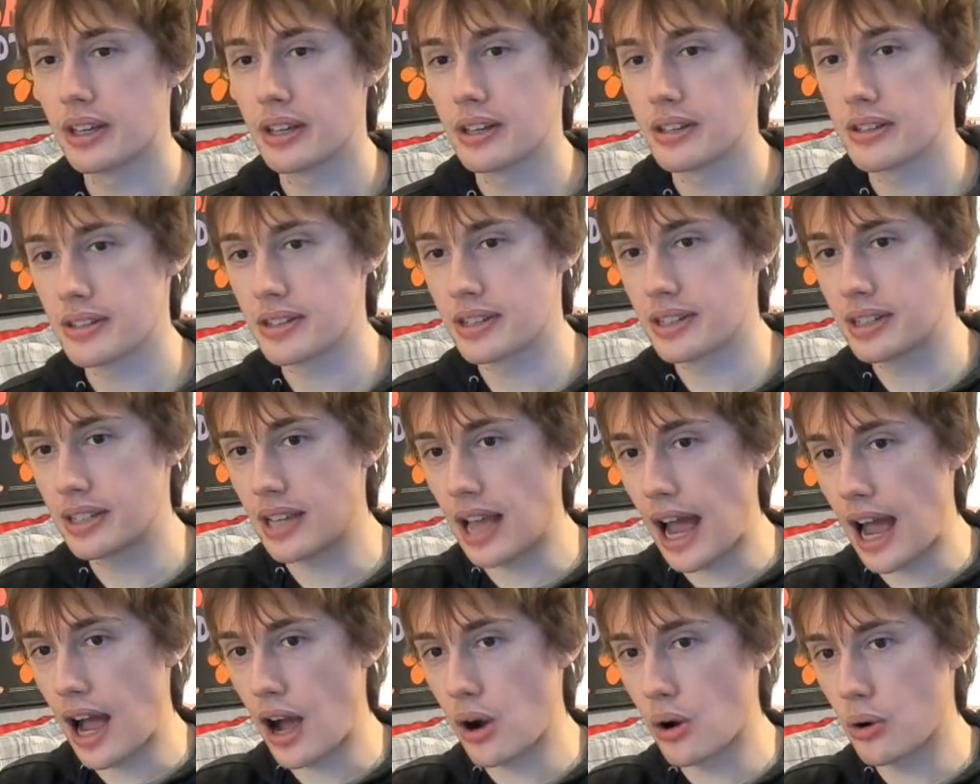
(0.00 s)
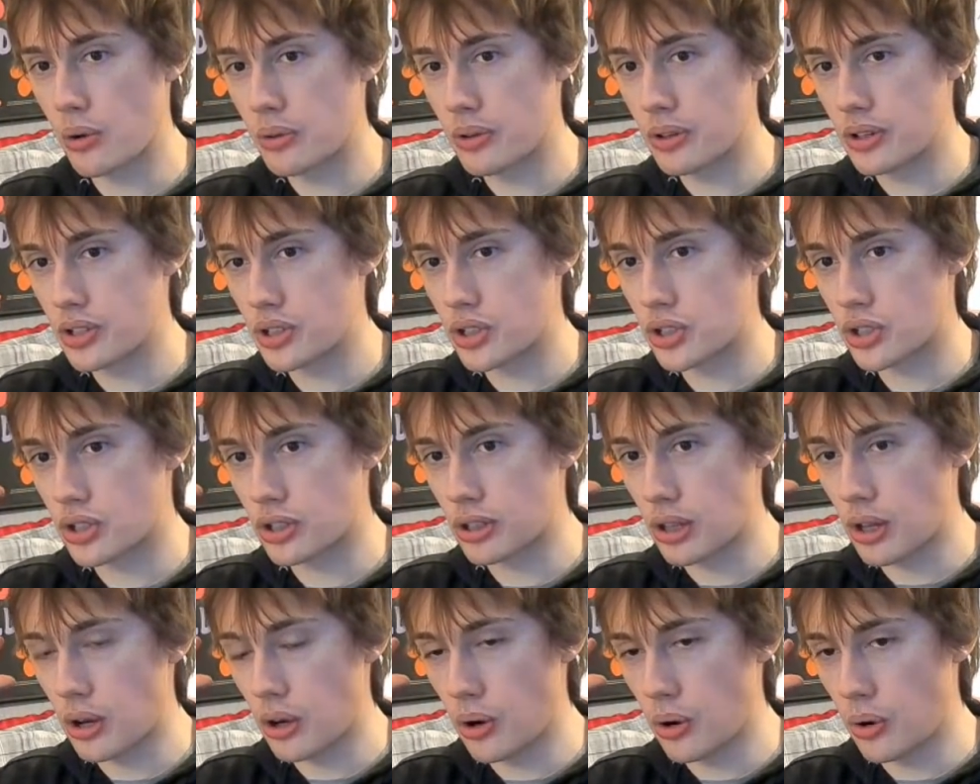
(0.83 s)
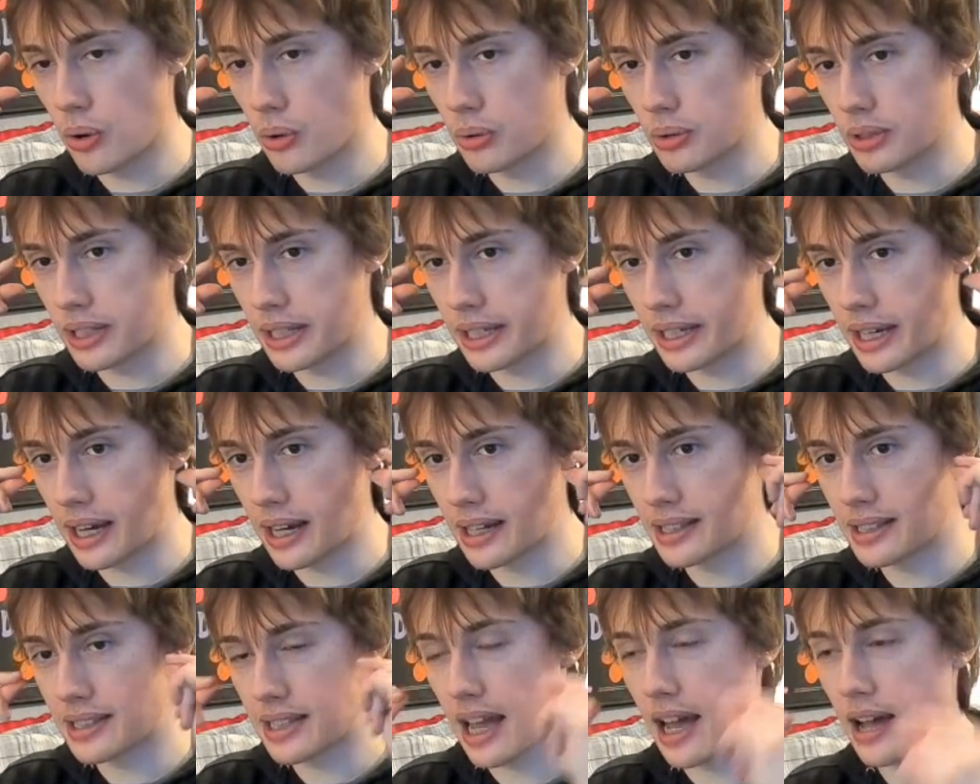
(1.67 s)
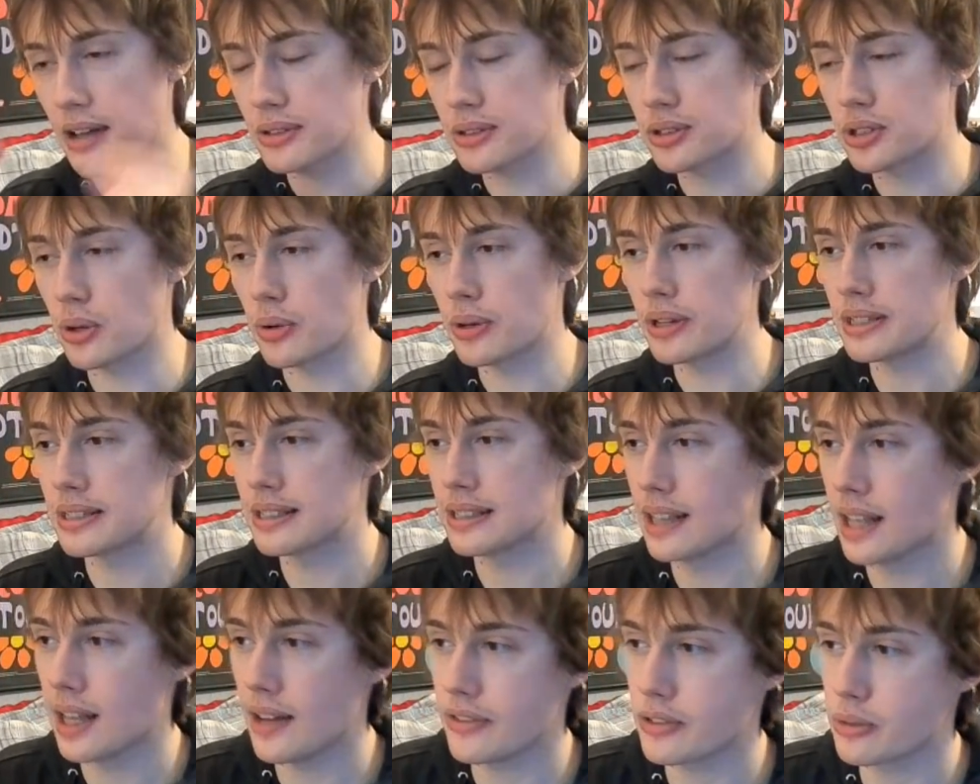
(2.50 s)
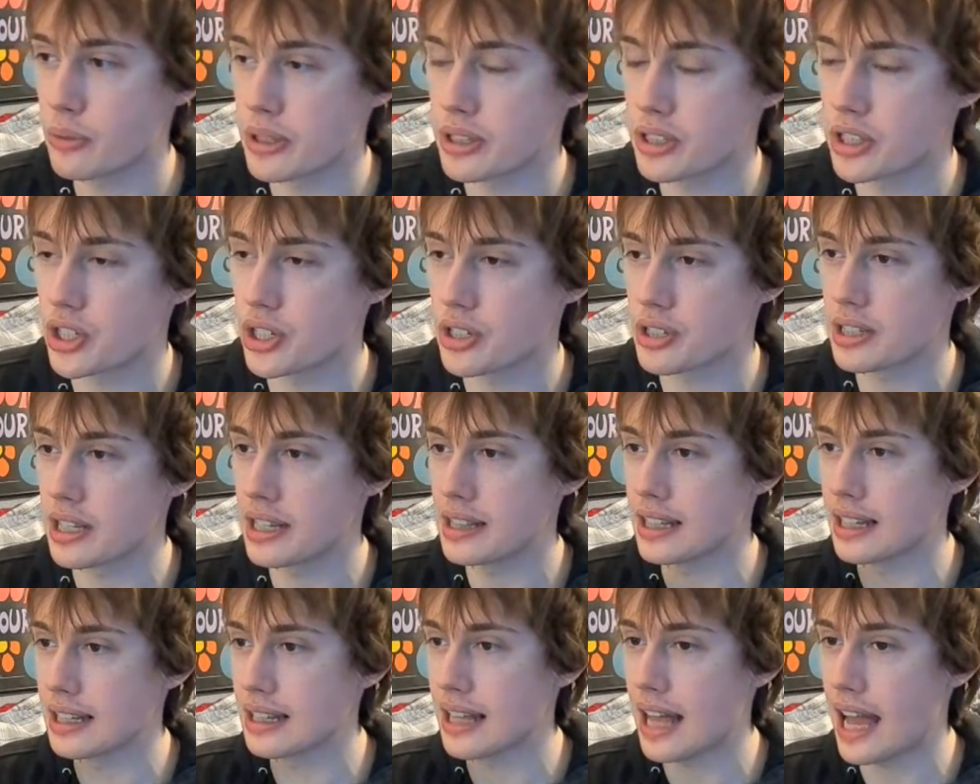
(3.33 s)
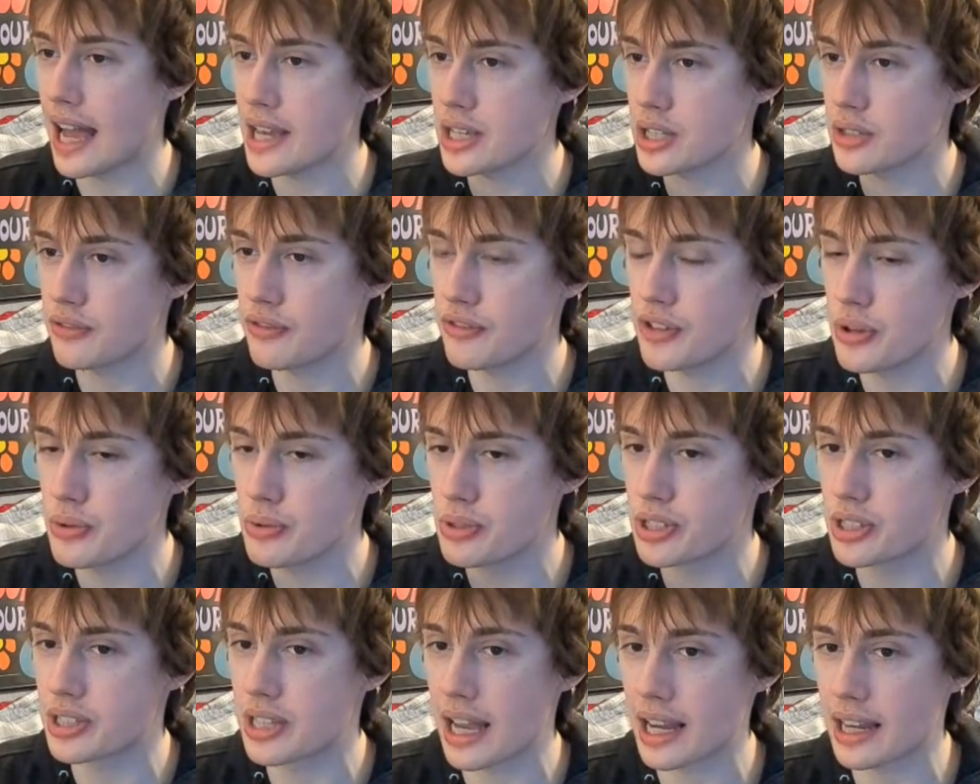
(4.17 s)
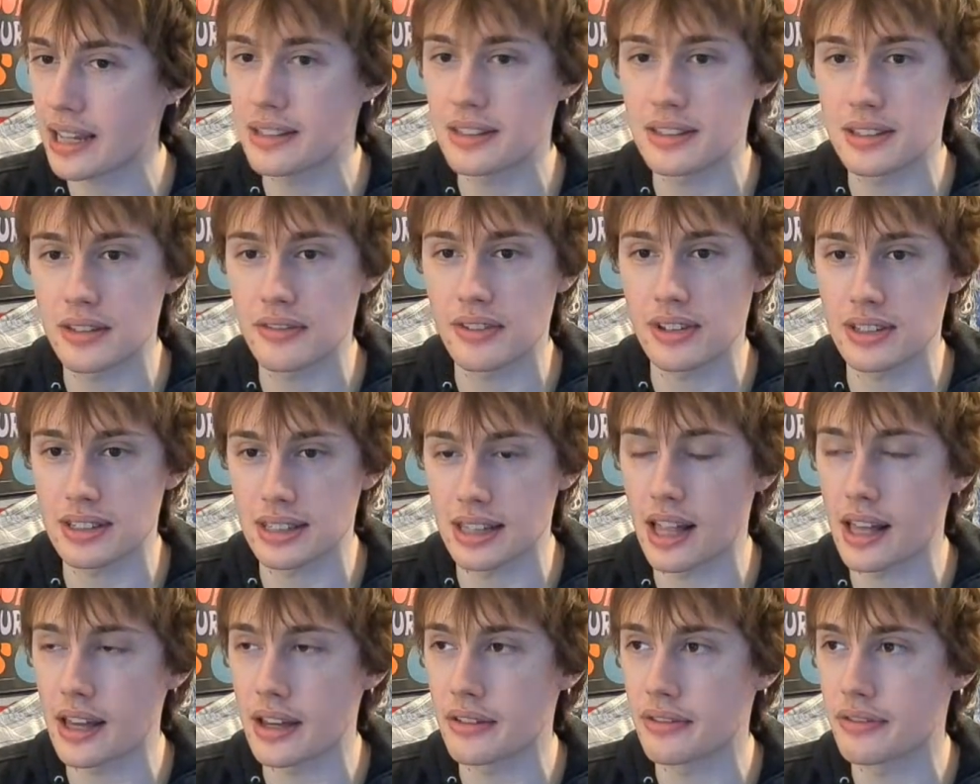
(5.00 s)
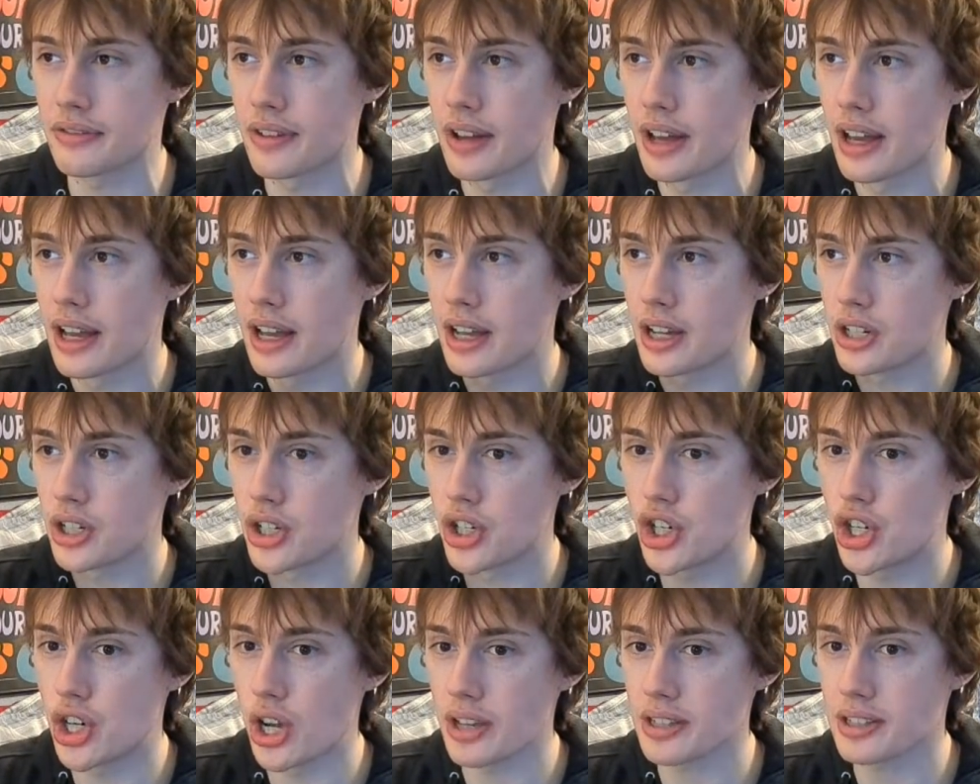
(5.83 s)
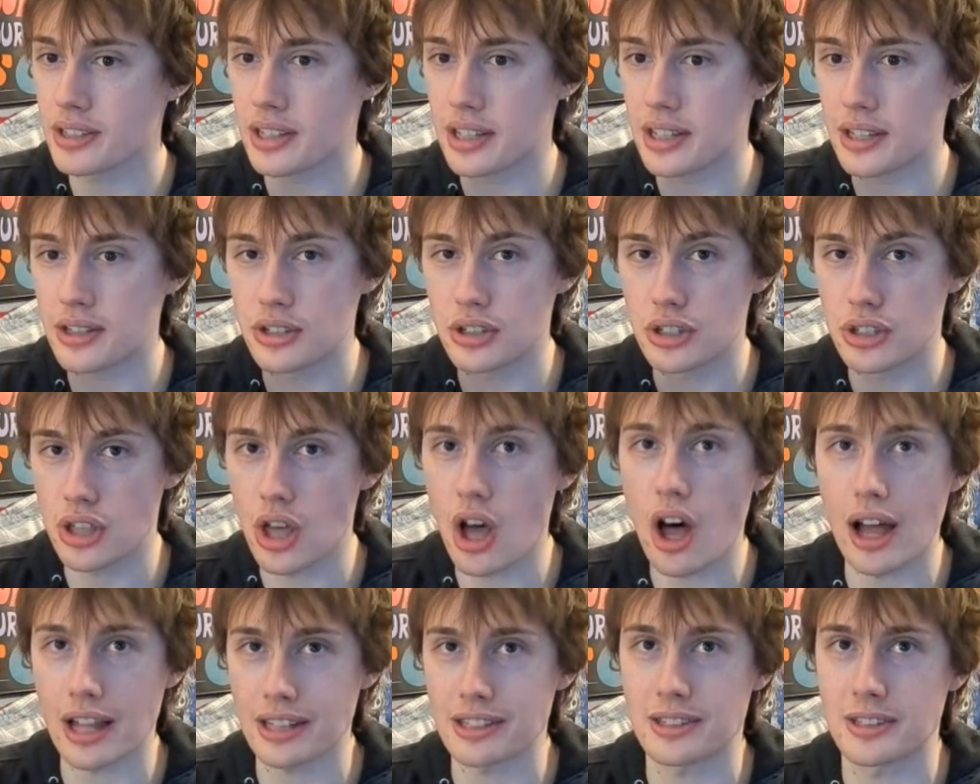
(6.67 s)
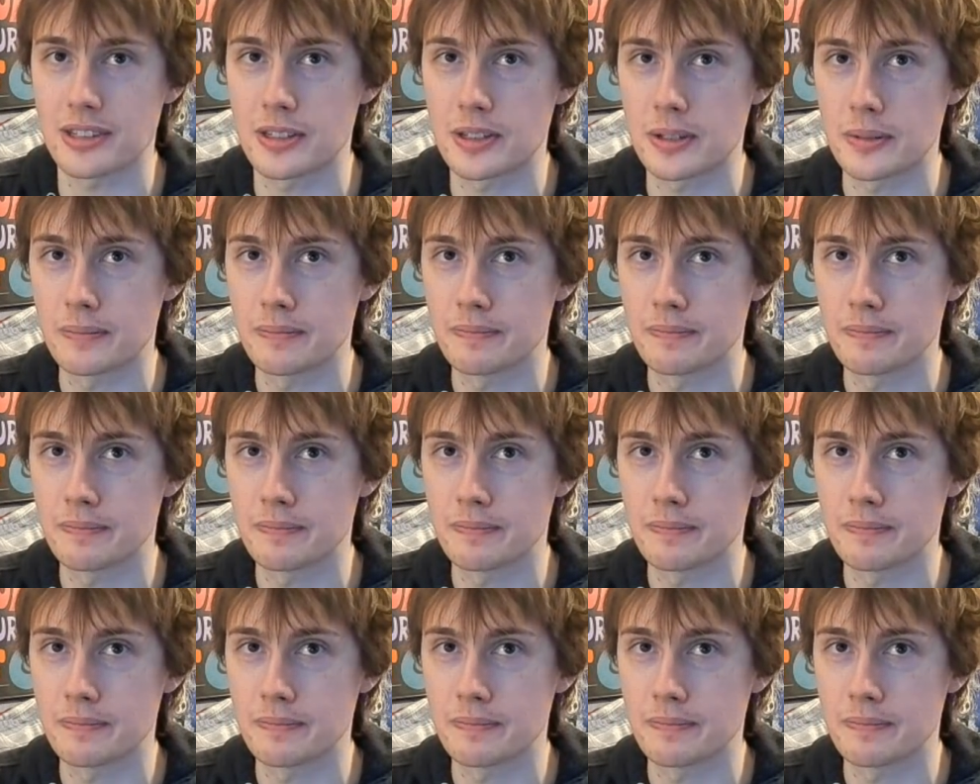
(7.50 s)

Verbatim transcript: Sound slowly cuts out. So he's left with just, in the last few seconds of his life, just his thoughts.